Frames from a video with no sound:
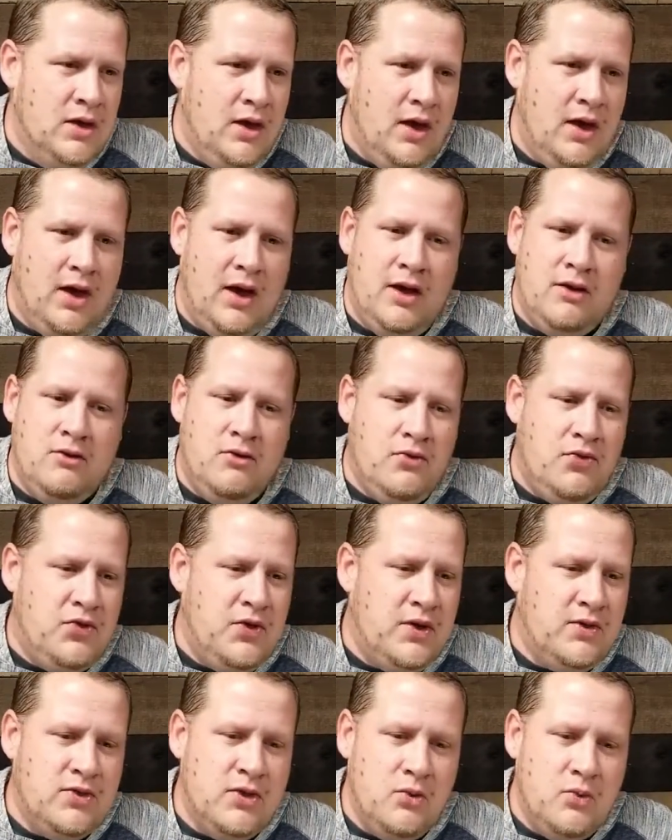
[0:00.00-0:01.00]
I don't
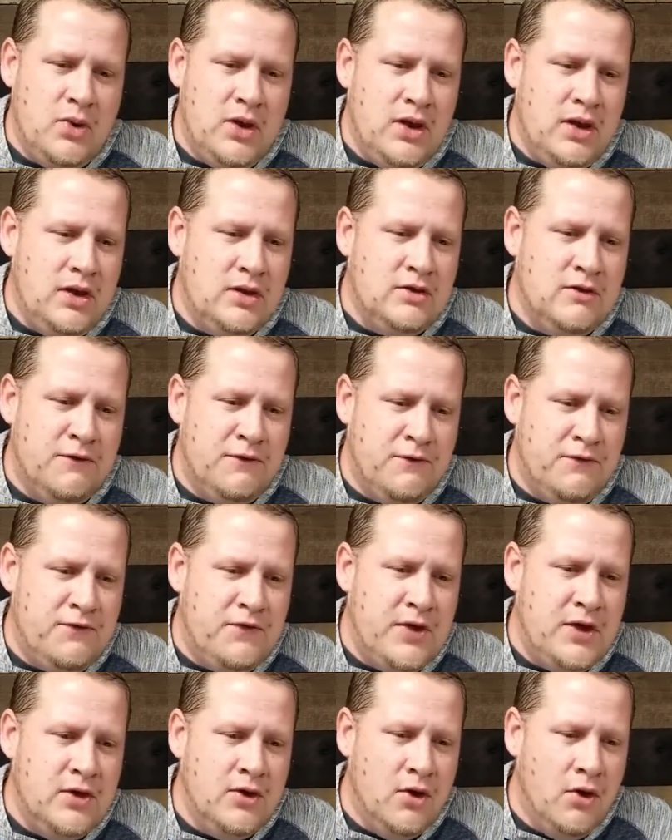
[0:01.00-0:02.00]
think that we need to
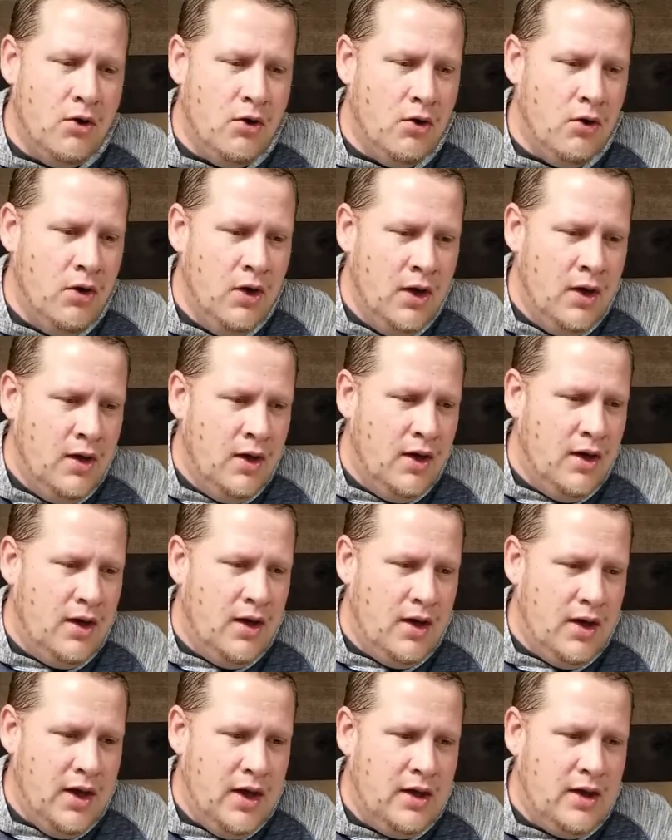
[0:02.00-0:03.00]
feel
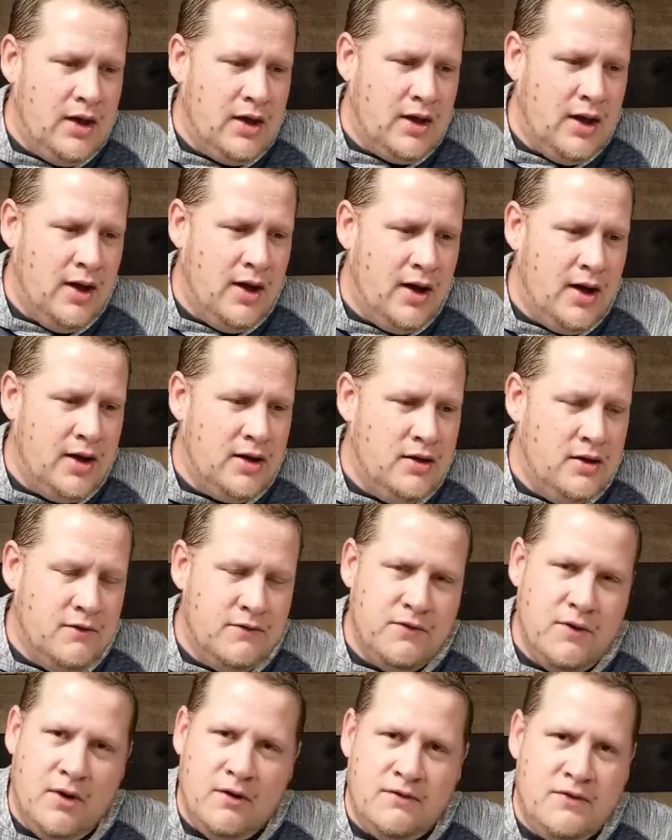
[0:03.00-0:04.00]
any kind
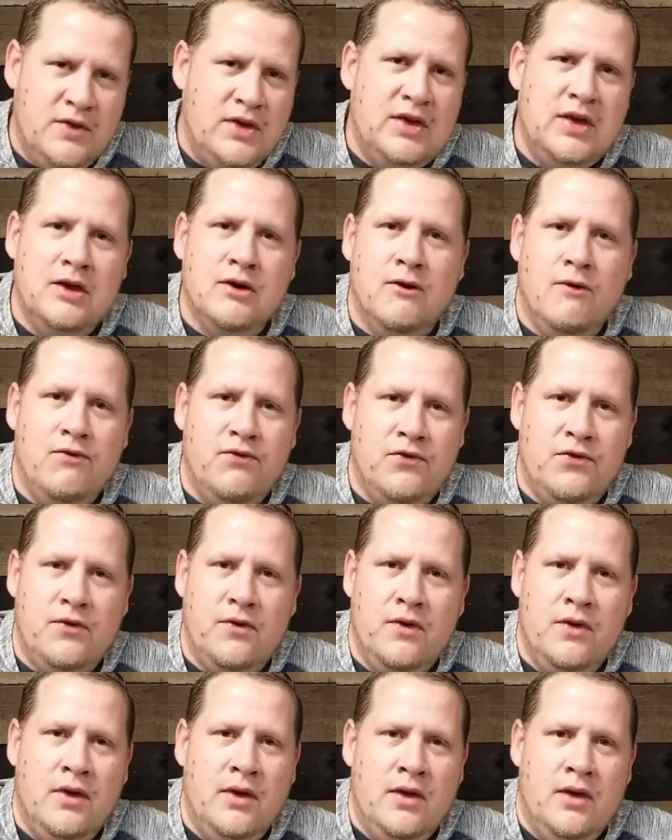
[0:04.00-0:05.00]
of guilt
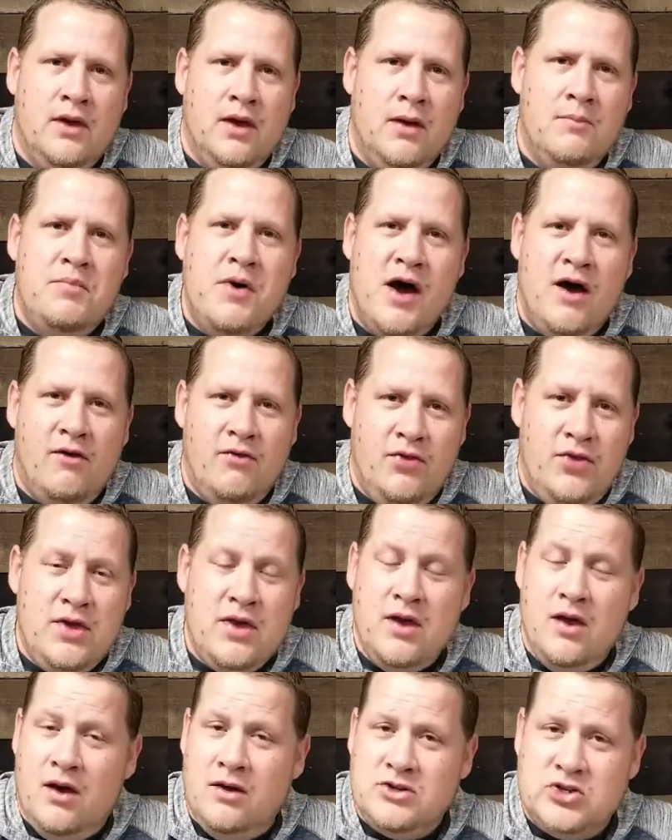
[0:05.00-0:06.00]
about
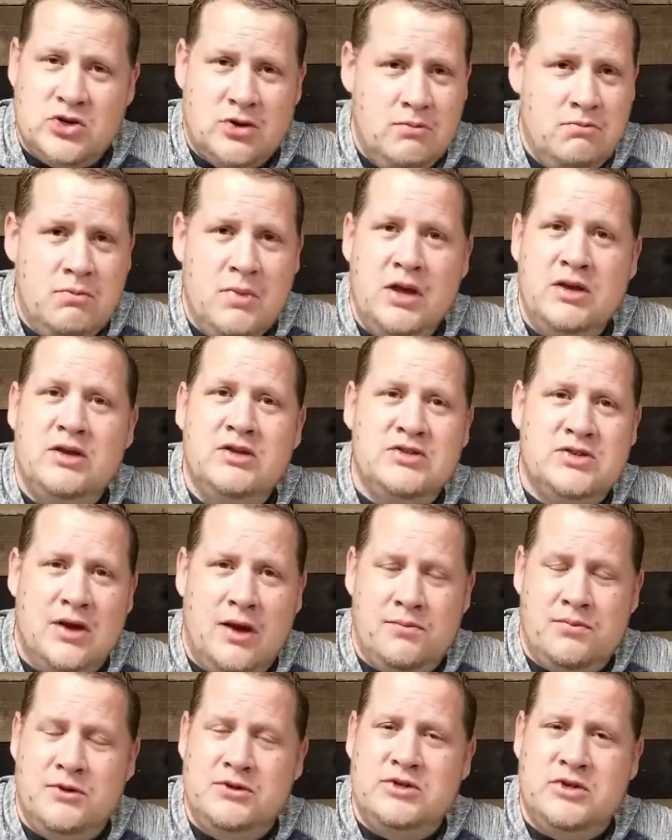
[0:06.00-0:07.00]
the tremendous
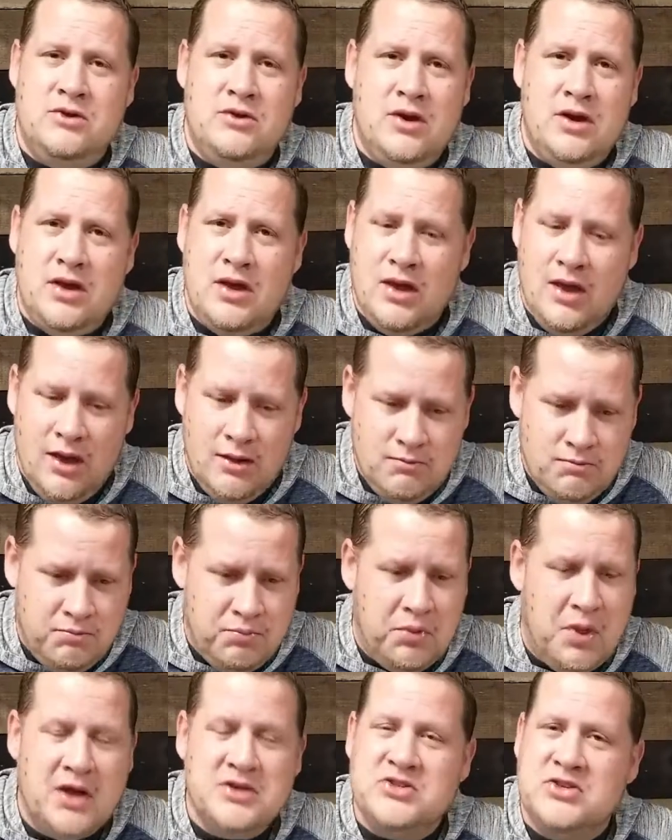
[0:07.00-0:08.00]
opportunity and
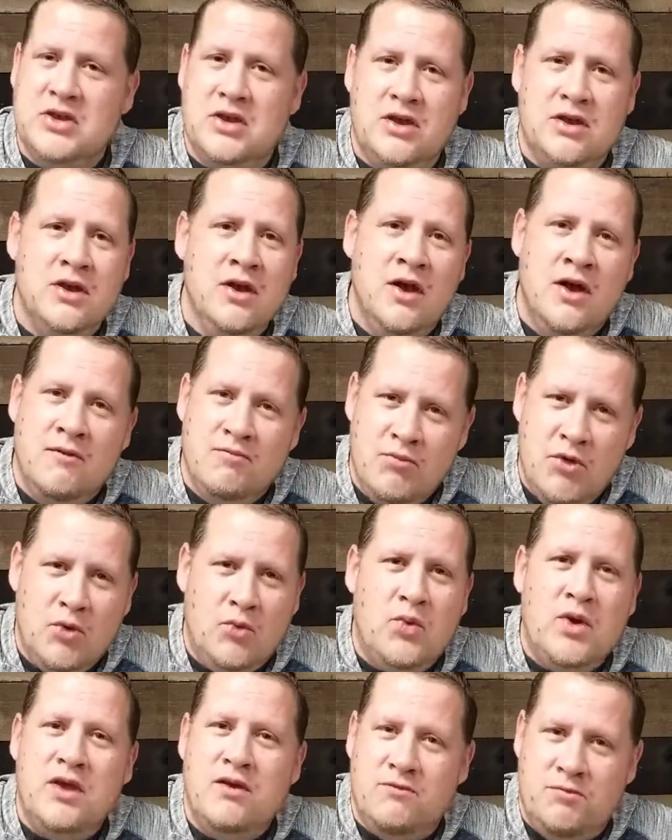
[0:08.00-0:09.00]
blessing that
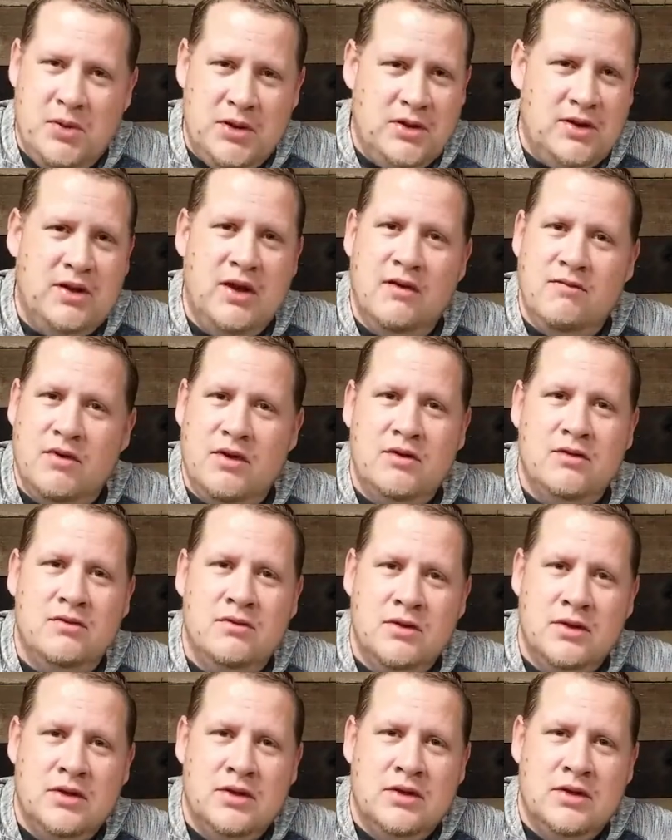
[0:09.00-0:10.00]
we have been given
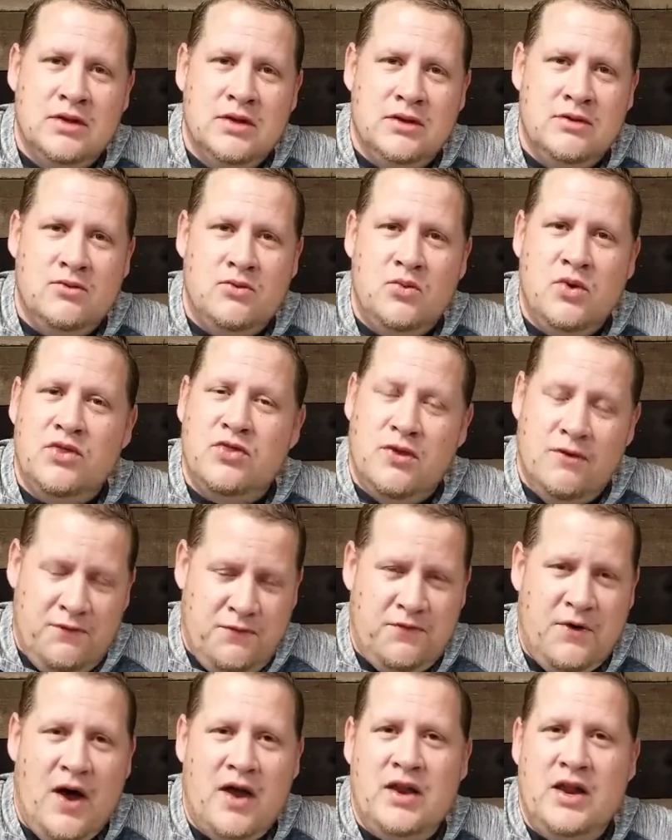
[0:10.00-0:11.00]
with the
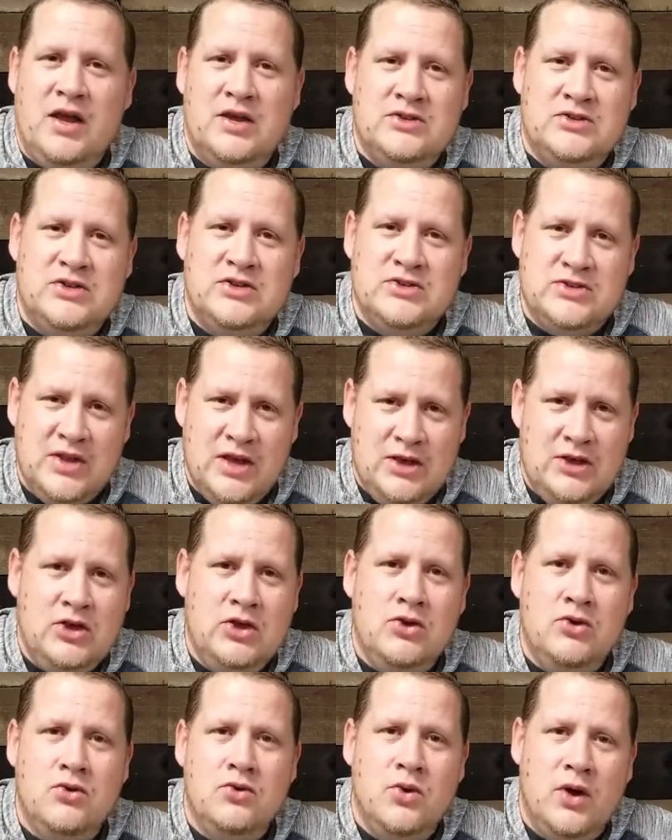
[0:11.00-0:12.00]
finances that
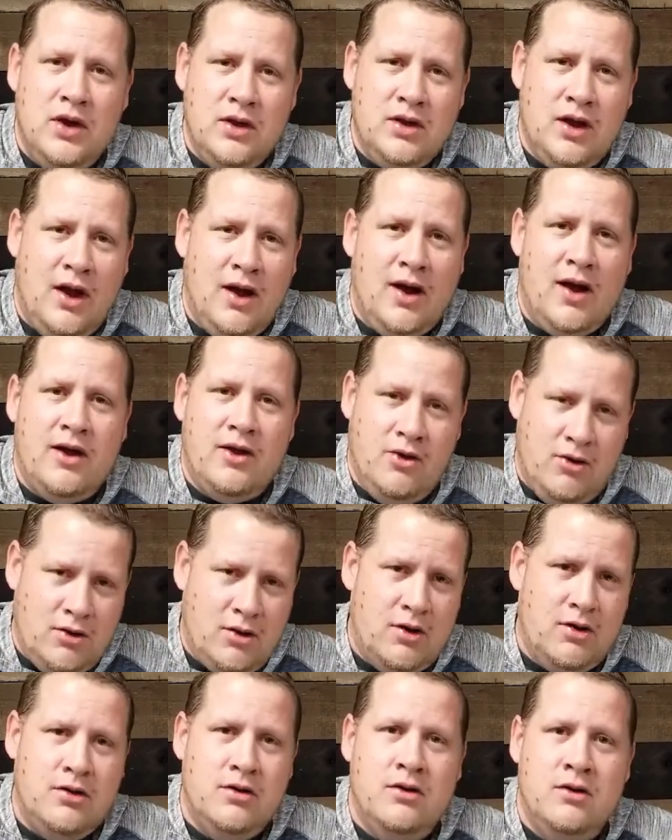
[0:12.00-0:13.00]
you and I
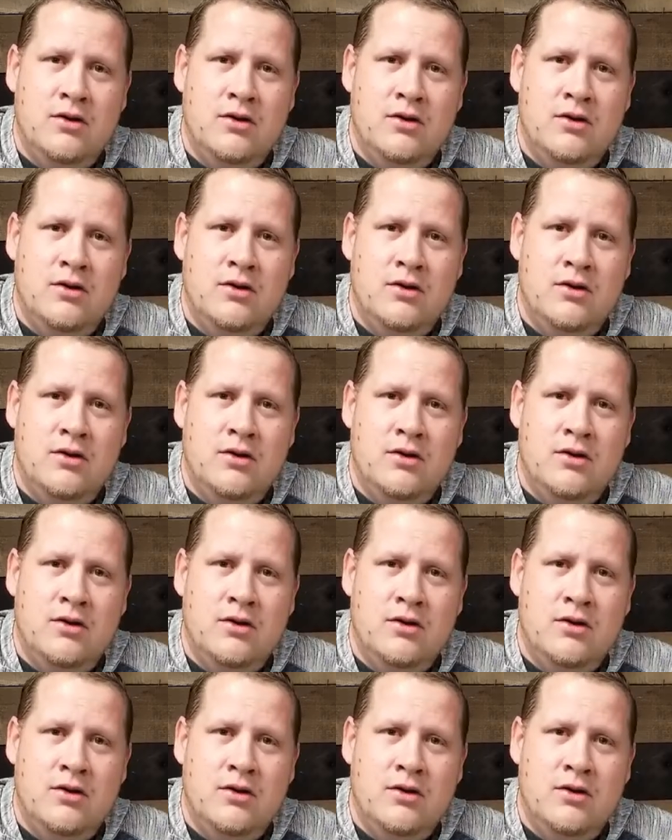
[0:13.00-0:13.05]
earn.